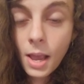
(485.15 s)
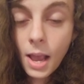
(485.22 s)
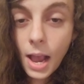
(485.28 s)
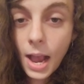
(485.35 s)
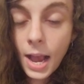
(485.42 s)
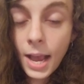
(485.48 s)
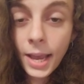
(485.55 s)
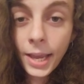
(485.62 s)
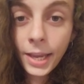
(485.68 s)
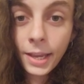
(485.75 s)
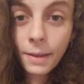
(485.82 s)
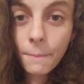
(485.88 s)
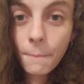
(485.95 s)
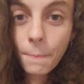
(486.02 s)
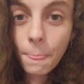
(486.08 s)

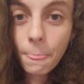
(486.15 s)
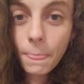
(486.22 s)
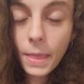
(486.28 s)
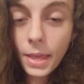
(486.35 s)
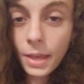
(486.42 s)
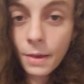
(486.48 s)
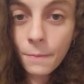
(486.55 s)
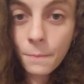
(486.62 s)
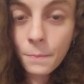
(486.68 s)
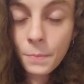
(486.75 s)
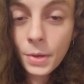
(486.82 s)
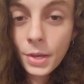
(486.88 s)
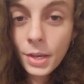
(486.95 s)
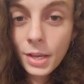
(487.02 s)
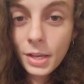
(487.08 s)
I am
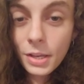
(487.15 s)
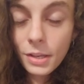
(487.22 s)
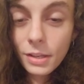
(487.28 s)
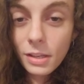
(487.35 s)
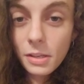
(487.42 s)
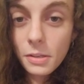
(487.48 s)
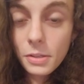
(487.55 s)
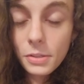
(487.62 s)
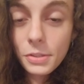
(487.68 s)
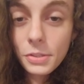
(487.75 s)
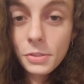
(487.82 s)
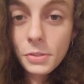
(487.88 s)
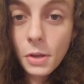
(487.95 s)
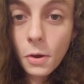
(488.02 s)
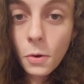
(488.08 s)

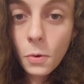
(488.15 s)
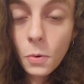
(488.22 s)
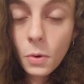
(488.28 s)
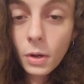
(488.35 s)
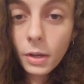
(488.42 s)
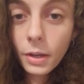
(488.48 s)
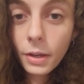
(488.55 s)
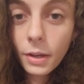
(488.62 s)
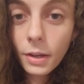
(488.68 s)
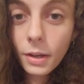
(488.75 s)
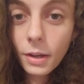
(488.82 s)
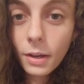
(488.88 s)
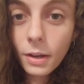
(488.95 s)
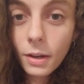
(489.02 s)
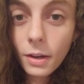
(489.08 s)
so,
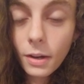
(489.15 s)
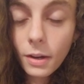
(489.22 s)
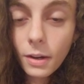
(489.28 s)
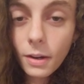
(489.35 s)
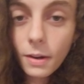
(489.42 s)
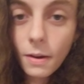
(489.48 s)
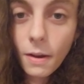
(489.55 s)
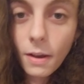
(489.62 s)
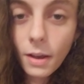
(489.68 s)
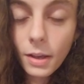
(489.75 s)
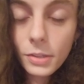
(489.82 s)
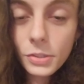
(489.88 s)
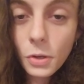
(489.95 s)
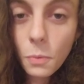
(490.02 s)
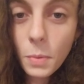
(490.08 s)

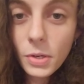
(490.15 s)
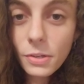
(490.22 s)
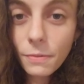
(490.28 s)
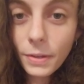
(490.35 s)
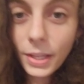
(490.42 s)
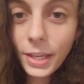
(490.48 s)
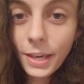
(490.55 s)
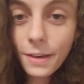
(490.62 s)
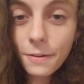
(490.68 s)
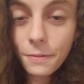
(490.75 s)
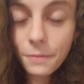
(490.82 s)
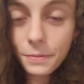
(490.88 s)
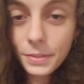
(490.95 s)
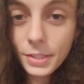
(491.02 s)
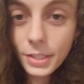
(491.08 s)
so much of a
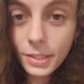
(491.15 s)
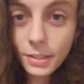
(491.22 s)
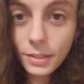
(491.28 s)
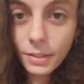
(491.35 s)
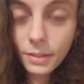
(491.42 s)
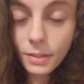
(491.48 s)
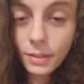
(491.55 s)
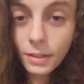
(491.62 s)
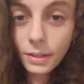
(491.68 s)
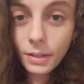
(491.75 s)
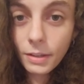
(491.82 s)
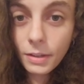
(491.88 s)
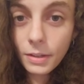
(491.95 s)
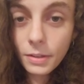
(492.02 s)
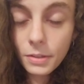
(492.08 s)
gift
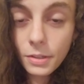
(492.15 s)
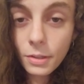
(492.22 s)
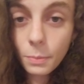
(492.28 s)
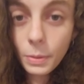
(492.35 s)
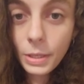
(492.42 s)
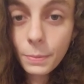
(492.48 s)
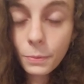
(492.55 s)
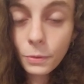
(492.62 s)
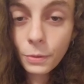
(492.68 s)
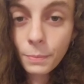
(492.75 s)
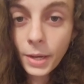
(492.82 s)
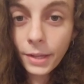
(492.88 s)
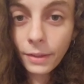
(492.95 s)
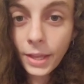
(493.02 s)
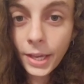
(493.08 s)
to the people in
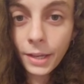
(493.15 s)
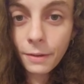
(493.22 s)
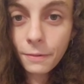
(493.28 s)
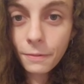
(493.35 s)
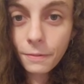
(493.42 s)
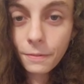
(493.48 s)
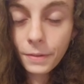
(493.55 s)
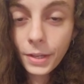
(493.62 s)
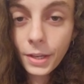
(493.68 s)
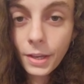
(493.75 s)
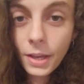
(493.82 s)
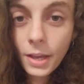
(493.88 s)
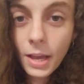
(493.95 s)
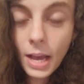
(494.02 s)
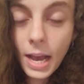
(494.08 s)
my life.
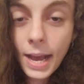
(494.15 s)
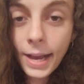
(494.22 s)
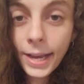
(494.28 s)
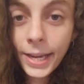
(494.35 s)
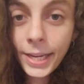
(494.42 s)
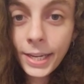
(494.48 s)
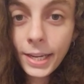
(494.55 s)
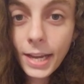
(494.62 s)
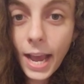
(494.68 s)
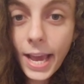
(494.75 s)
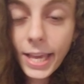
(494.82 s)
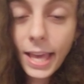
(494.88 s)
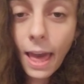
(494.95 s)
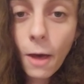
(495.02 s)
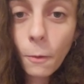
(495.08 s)
I, I
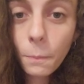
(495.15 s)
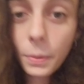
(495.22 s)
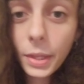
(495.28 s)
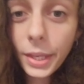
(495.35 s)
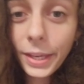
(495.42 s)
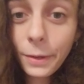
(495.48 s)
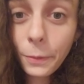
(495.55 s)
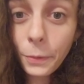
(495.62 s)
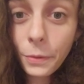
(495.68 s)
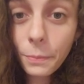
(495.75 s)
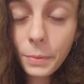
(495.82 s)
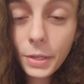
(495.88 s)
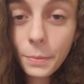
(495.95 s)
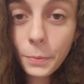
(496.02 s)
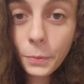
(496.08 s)
help heal the
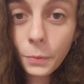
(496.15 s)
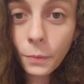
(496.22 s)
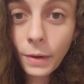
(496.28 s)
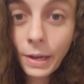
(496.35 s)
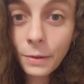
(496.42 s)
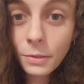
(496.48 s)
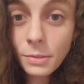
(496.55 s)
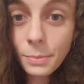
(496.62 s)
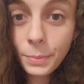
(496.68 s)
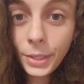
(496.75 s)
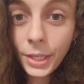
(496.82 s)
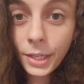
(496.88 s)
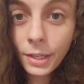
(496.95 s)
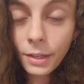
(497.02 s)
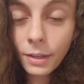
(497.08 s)
people around
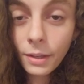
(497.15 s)
me.